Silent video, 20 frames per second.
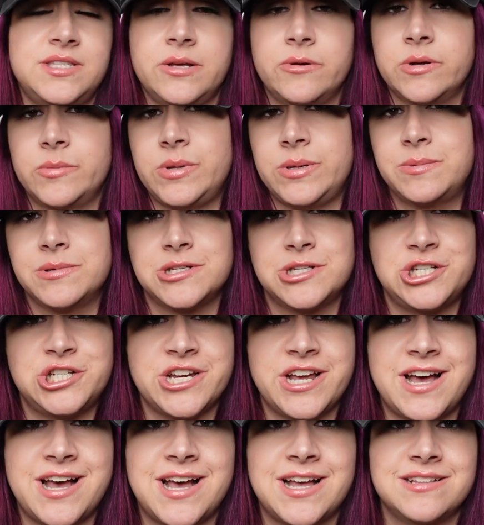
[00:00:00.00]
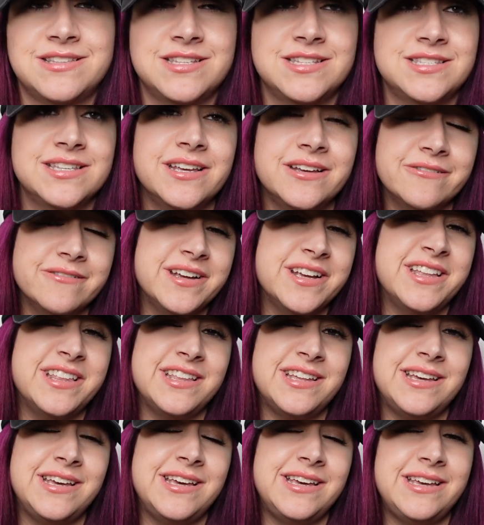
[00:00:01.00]
They were in people's chats. It's like,
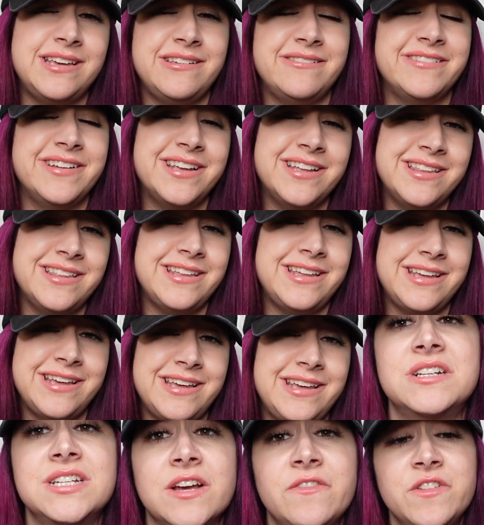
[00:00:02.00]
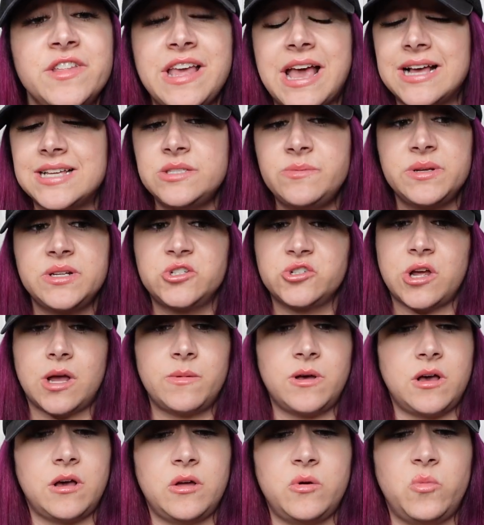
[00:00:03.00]
really? Really? There definitely has been
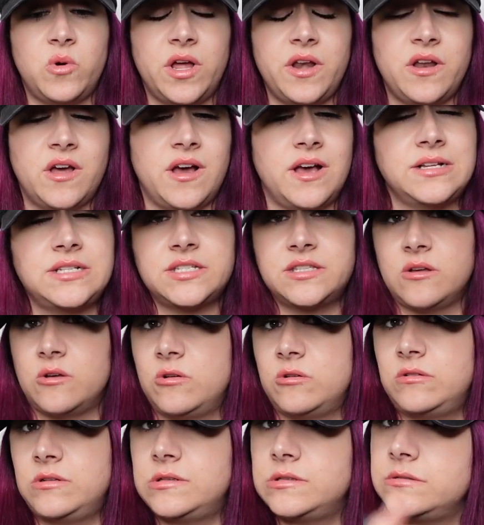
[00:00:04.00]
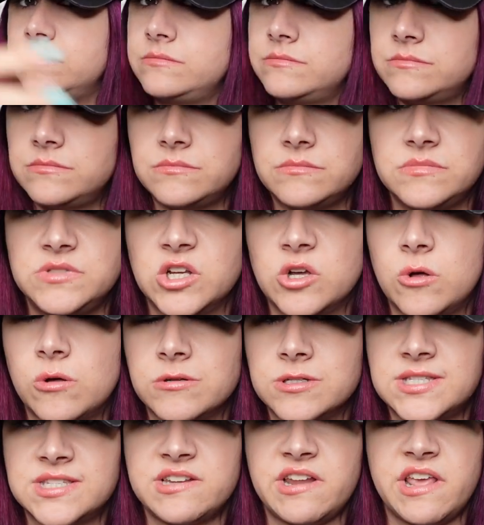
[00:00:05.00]
drama on whatnot. The whole
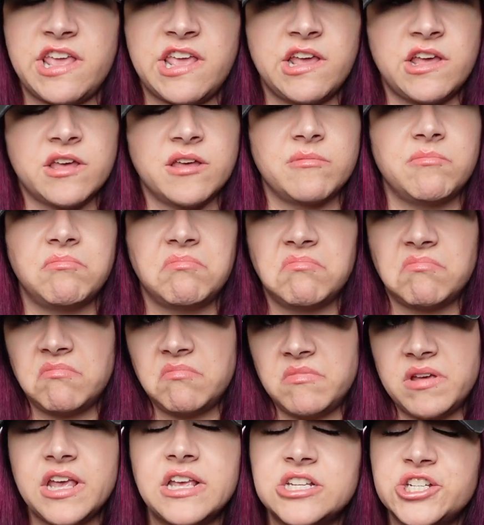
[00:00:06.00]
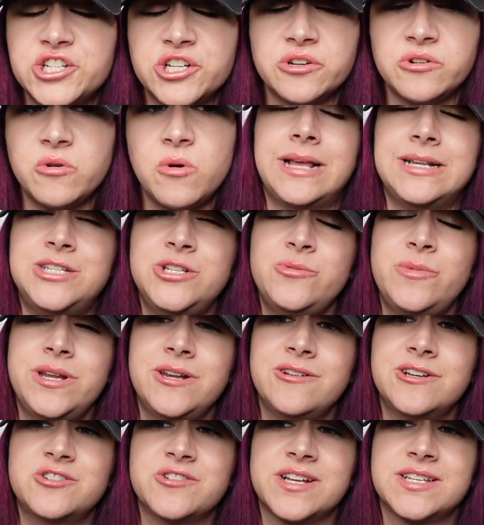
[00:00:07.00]
Nicole Snake issue. I do want
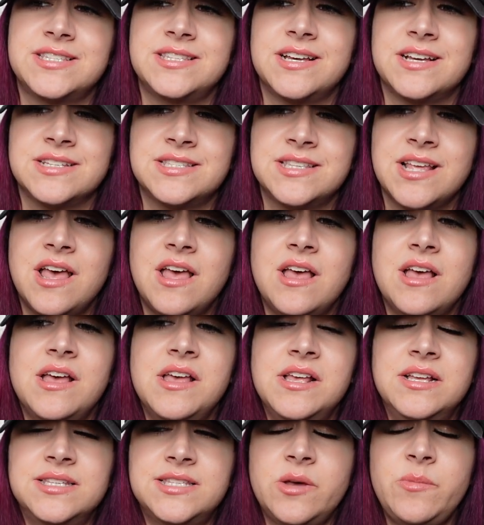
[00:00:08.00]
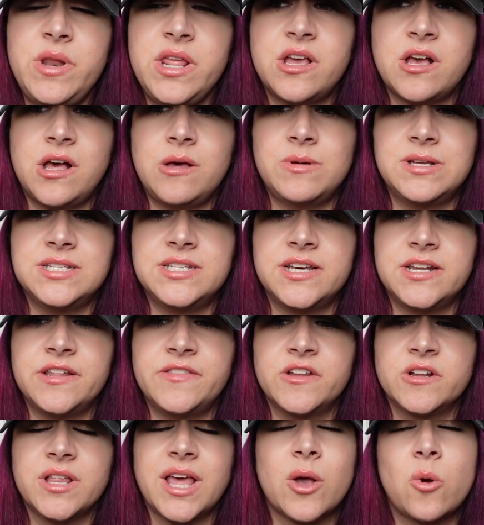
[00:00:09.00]
to address this somebody commented
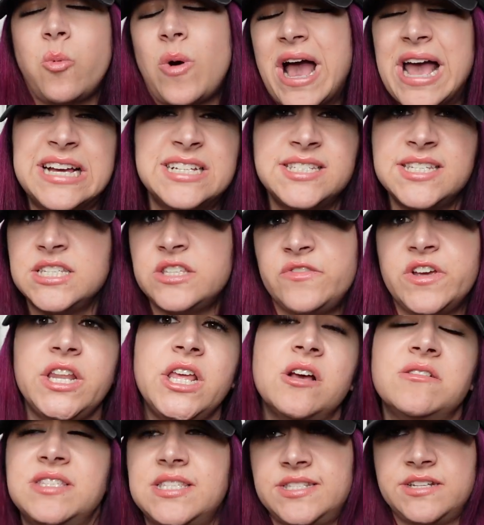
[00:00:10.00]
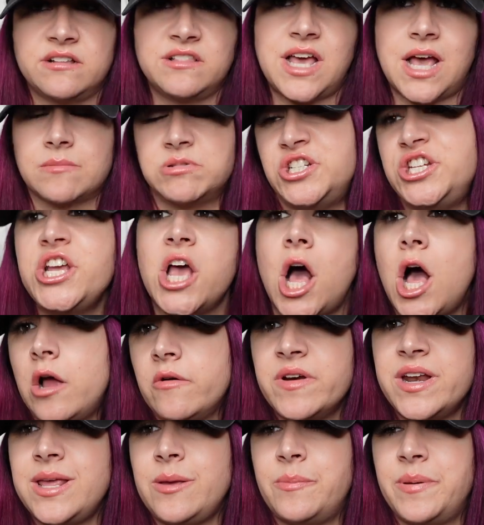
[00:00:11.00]
and they're like, why is this video still up? She
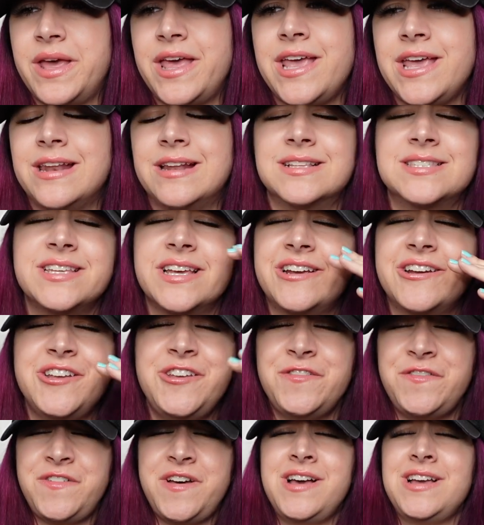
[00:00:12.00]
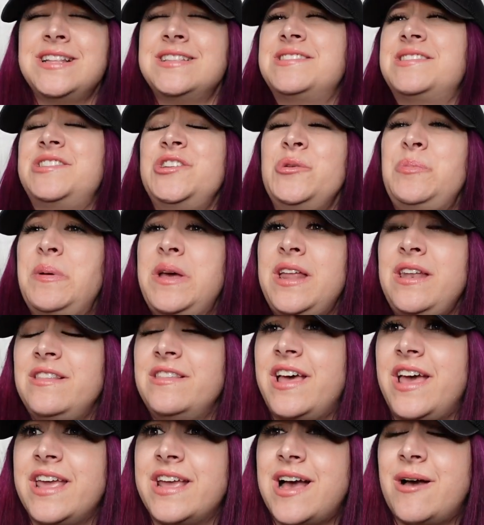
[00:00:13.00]
already paid. It's like, are you fucking stupid?
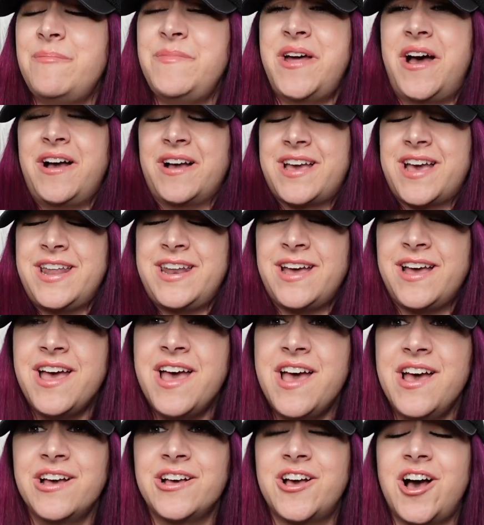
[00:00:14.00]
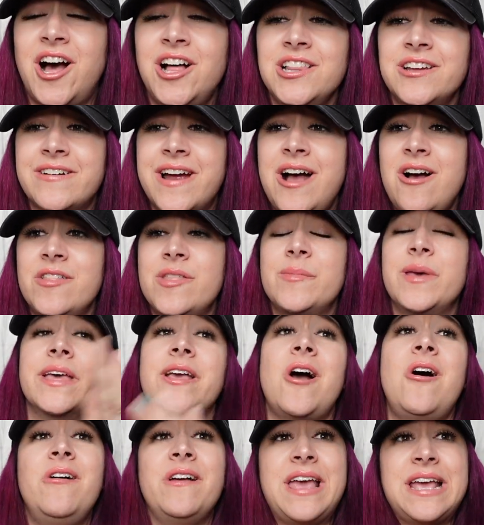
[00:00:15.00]
Like, I'm not gonna call her out and be
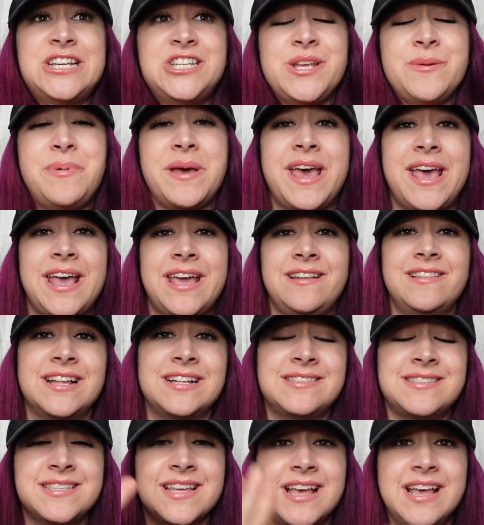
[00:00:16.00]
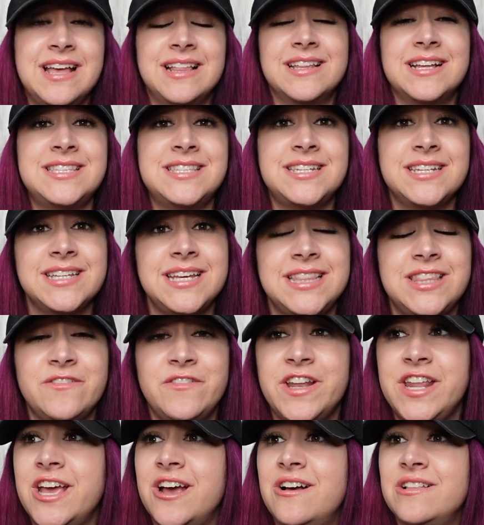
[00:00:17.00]
like, okay, she paid. Let's let's delete the
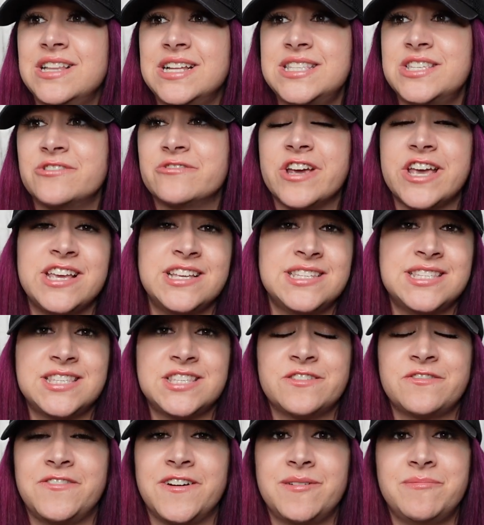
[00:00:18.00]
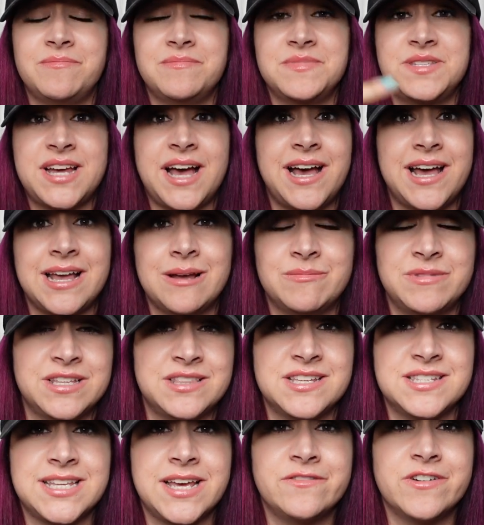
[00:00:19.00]
video. Let's erase from time
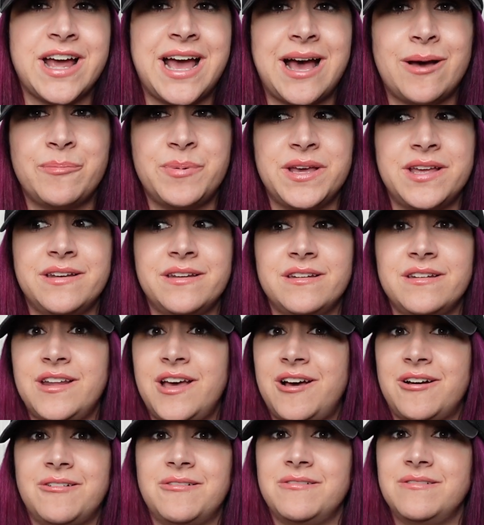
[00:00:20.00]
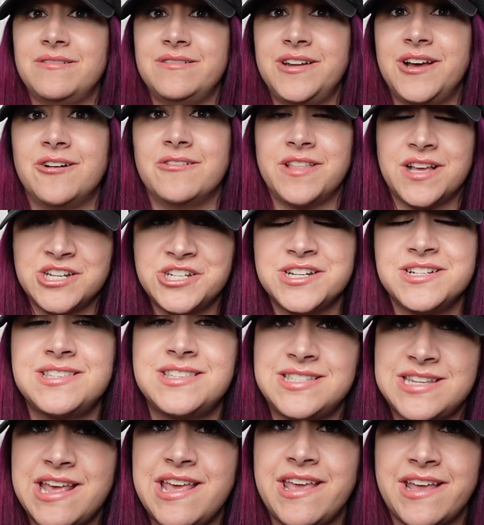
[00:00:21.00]
that this ever happened. No, no, that shit's
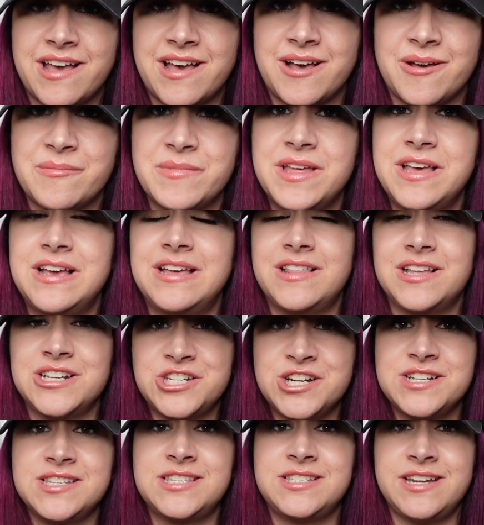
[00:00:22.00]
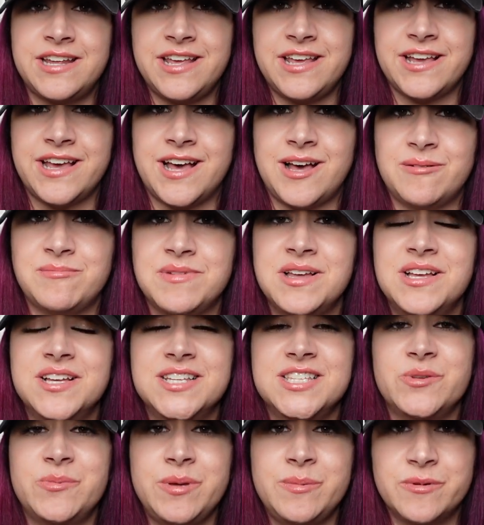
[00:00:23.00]
staying up. That shit is staying up
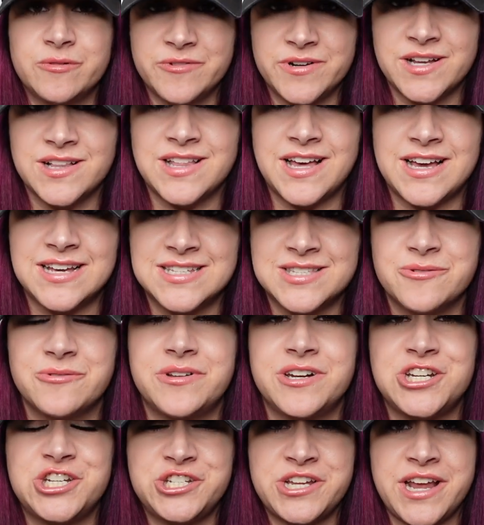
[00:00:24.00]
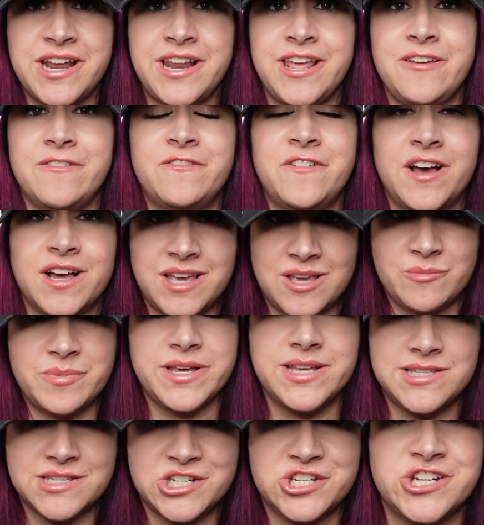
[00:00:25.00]
so people realize what a shady fucking
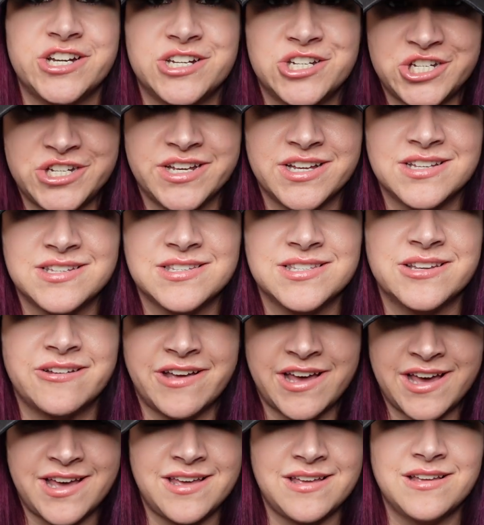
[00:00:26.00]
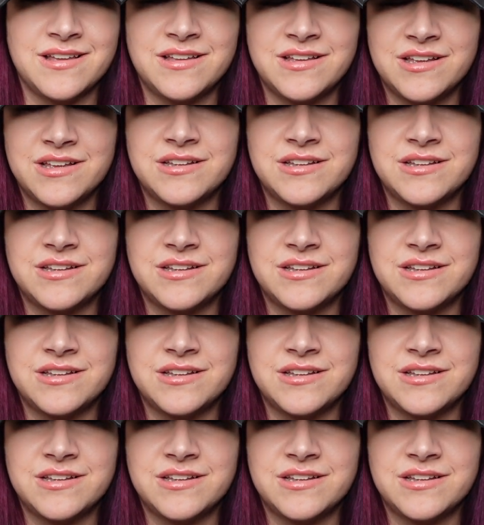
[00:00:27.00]
piece of shit she is, okay?